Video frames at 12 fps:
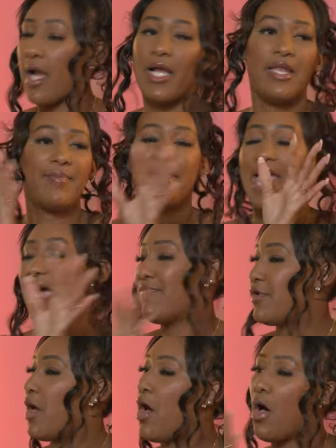are gonna be
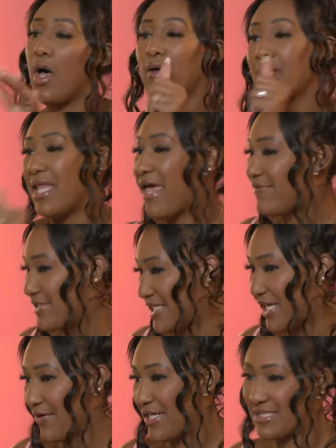having a whole love
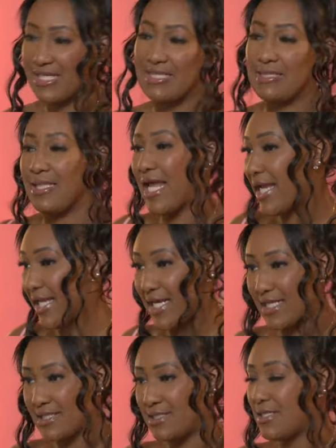series because
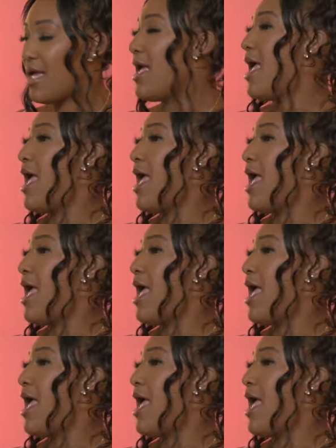ladies,